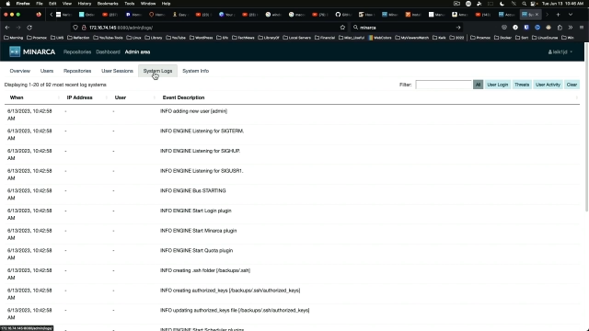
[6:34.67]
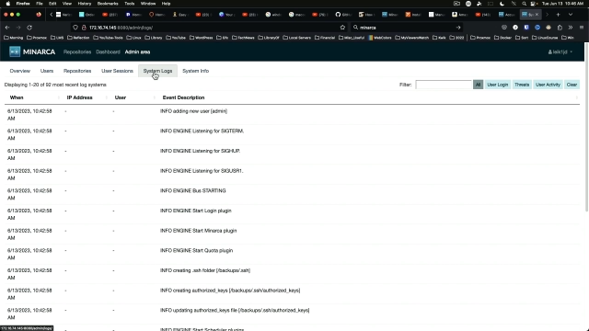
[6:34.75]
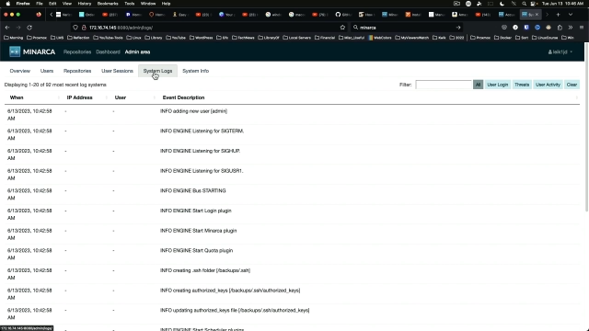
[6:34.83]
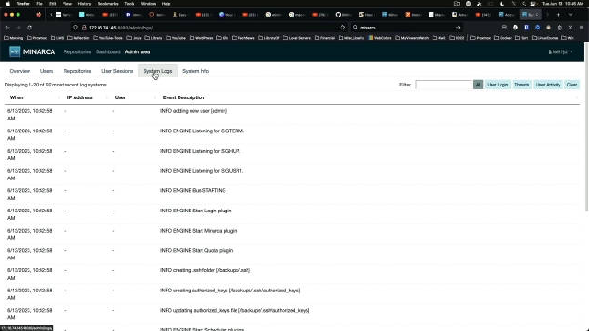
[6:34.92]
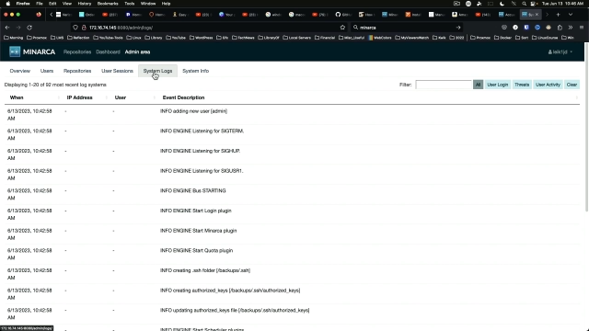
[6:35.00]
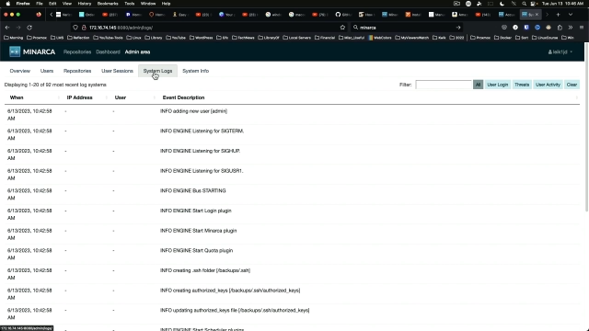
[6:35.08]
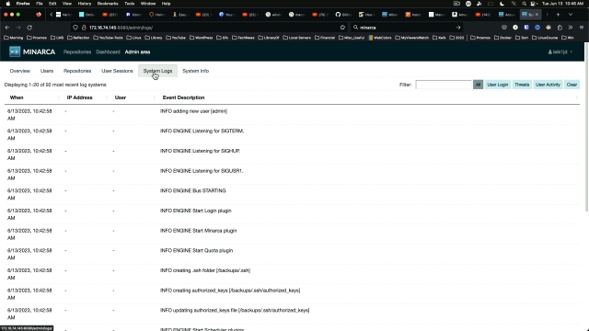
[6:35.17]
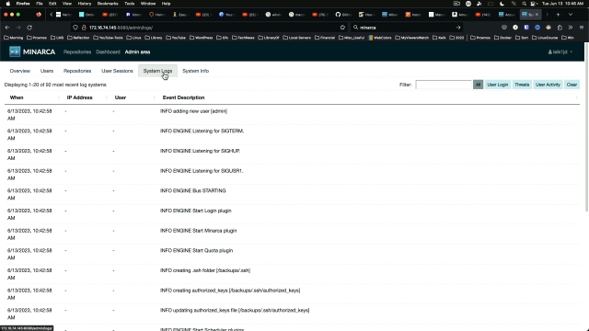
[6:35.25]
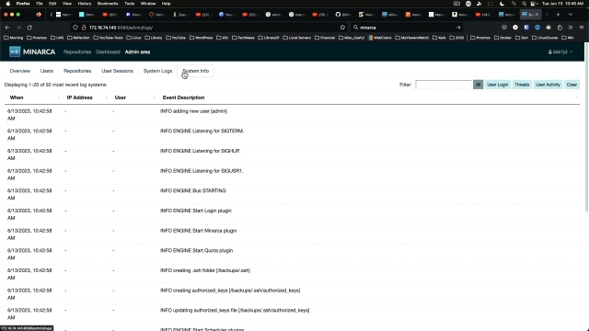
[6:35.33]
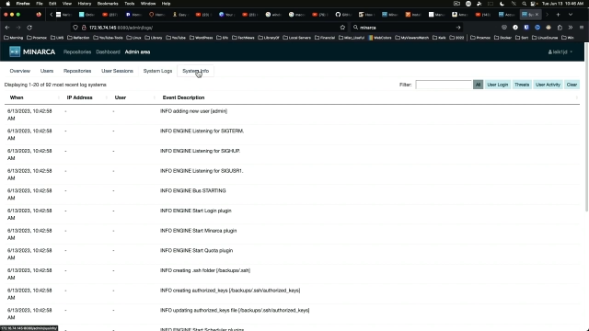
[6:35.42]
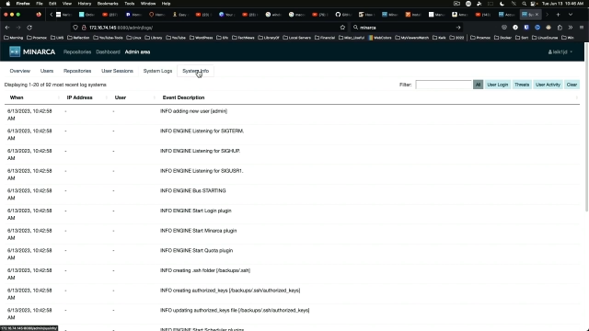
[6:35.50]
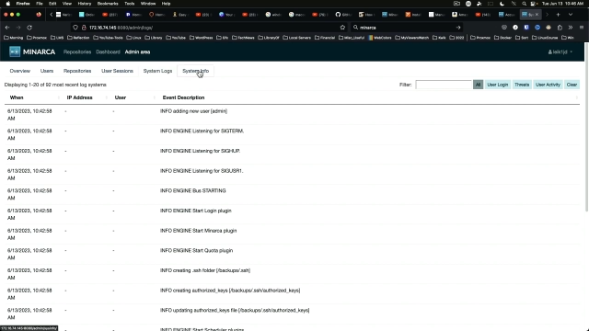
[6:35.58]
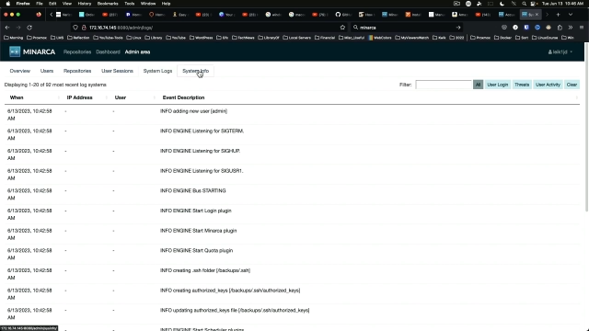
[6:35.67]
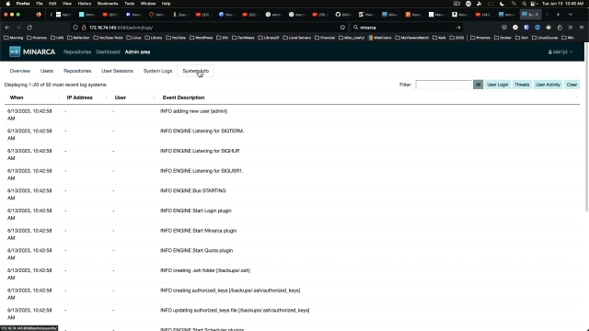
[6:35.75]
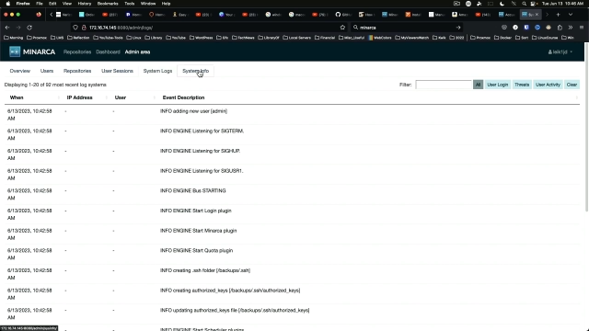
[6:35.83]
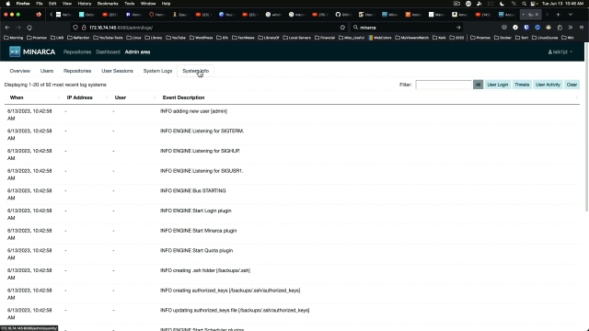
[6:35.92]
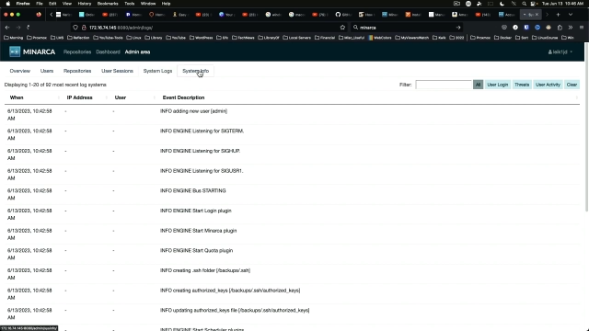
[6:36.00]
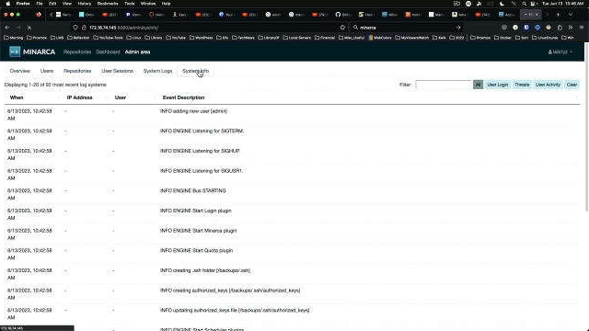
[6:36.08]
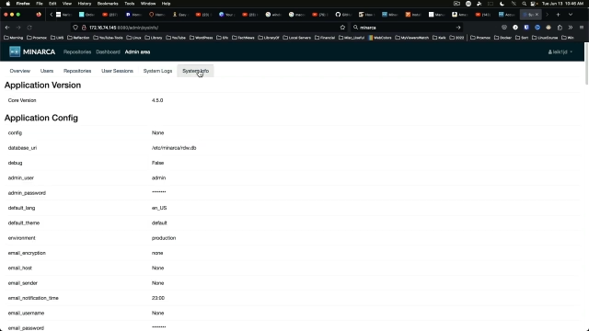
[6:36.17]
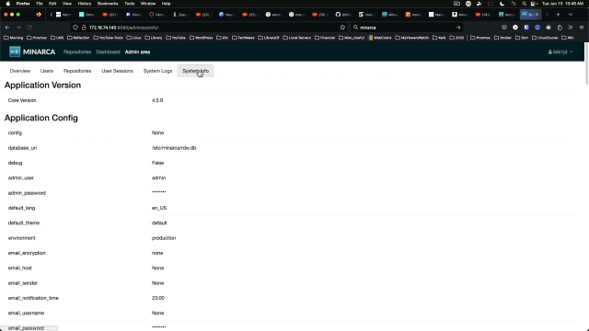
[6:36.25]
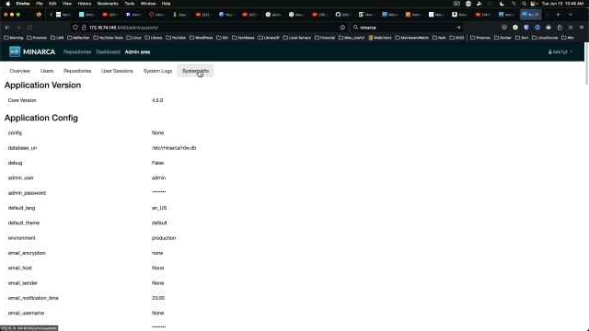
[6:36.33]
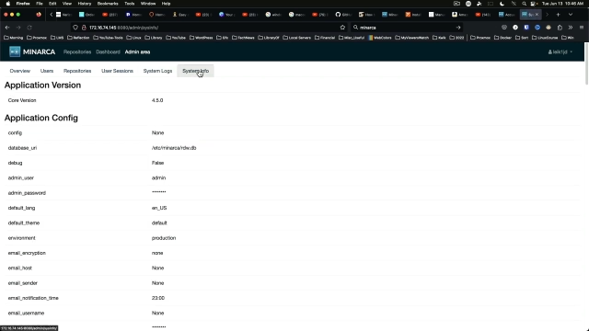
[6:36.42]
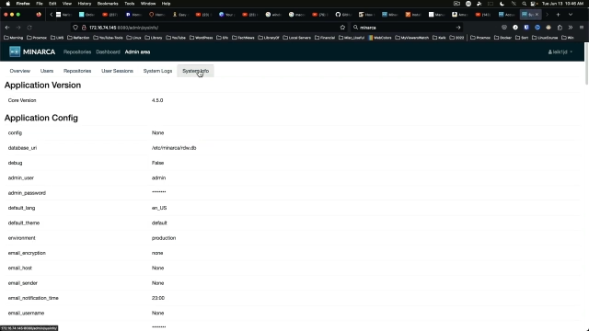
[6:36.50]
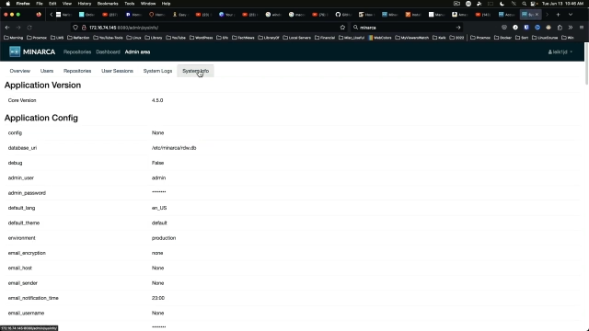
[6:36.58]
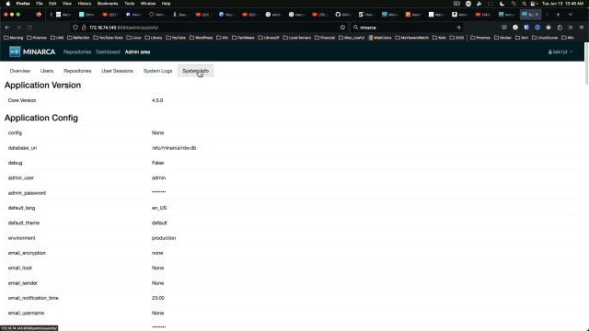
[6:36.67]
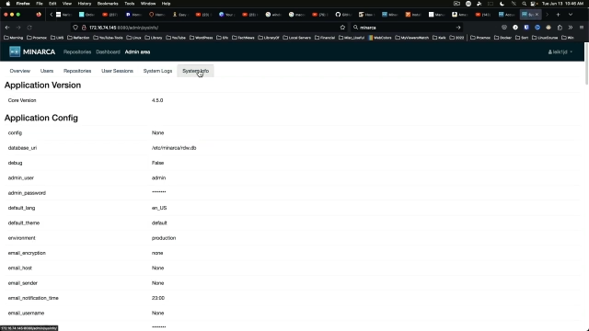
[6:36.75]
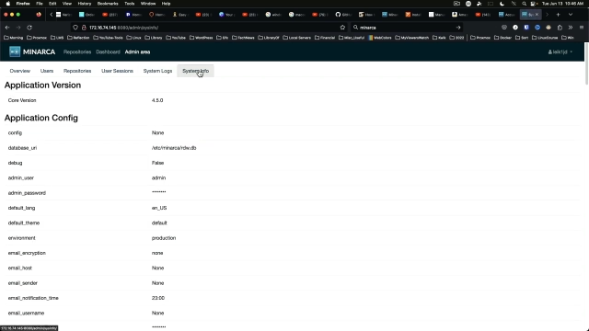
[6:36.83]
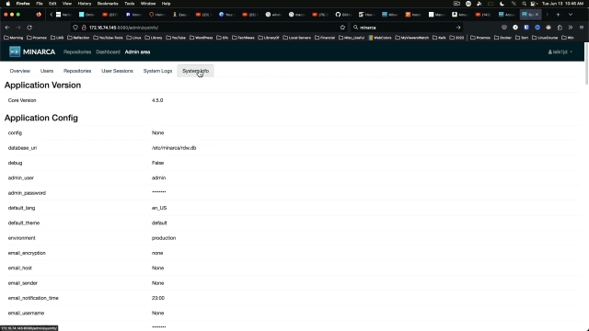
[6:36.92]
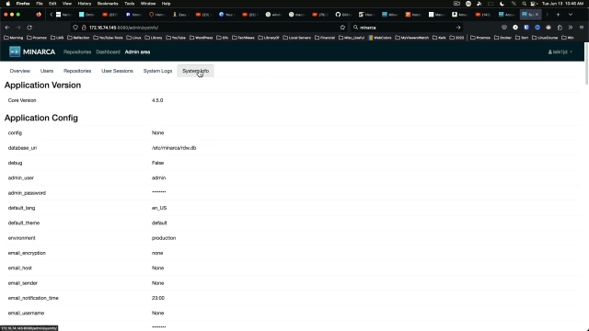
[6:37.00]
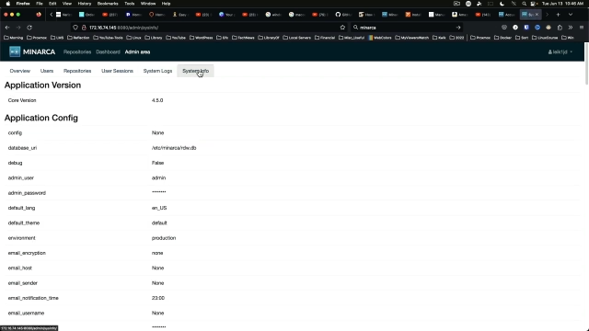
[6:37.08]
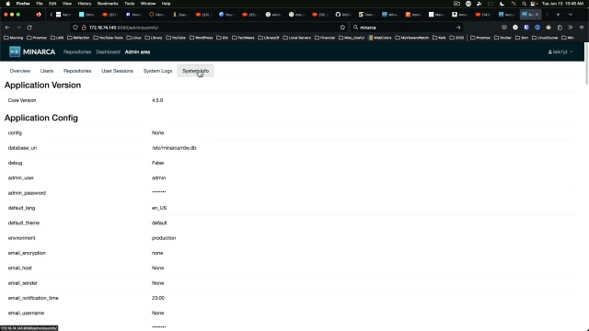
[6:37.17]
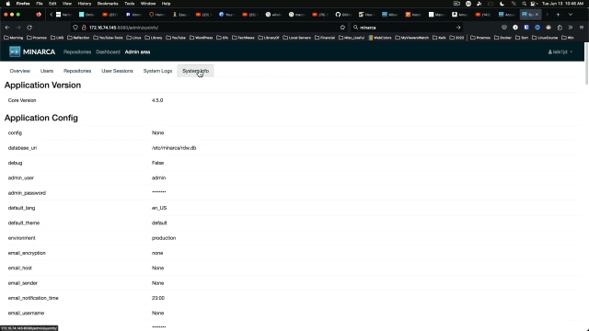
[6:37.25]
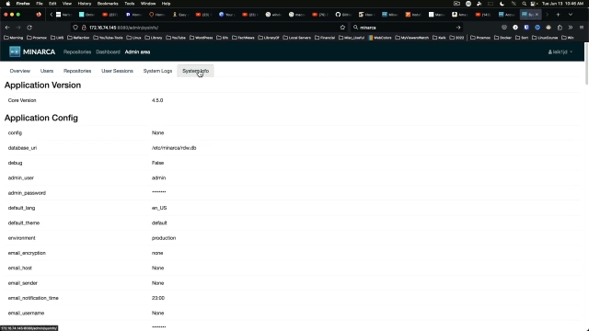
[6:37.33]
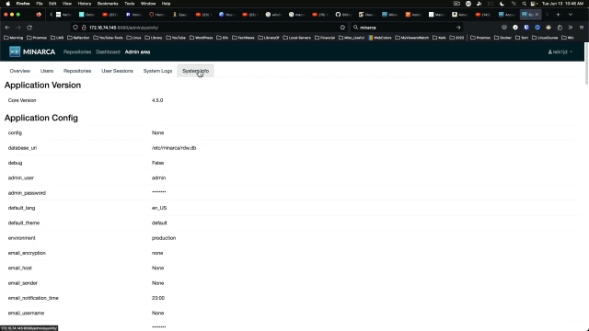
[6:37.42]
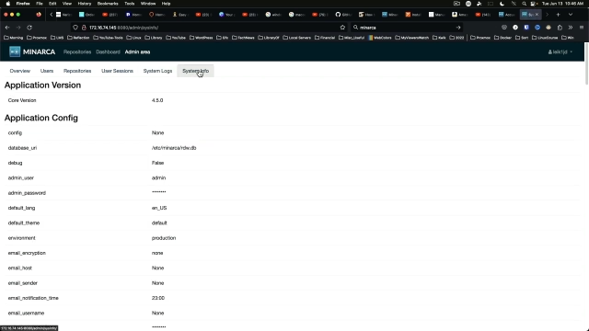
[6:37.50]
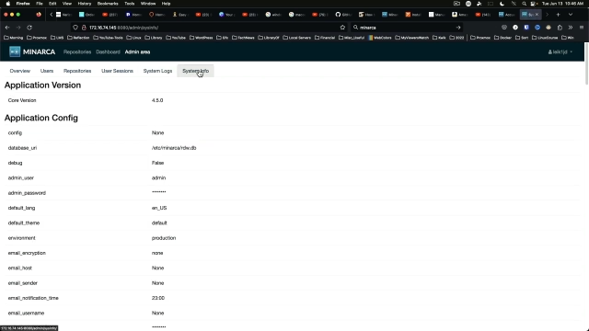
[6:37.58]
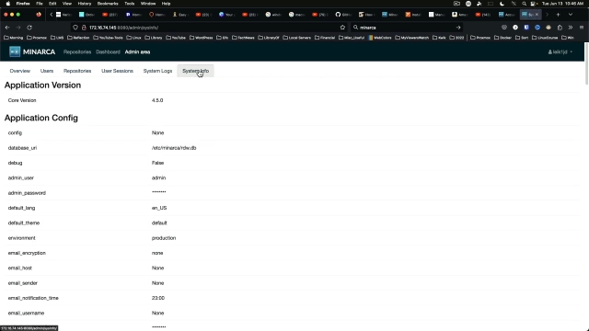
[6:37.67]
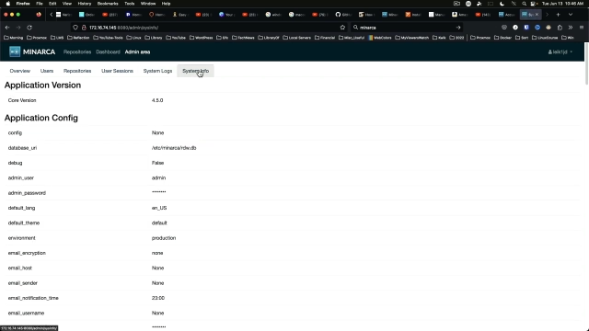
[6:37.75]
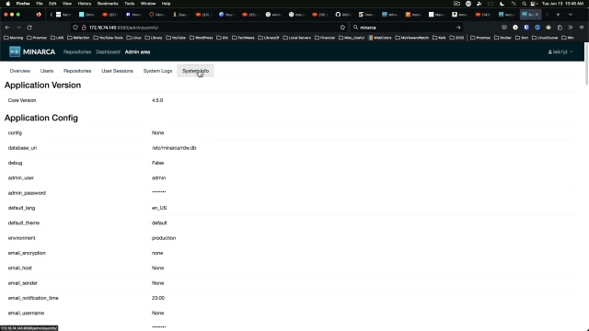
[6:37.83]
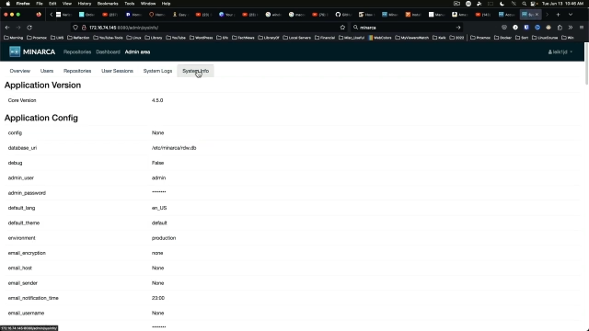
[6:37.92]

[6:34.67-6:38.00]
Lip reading: No face is visible, so there are no lips to read.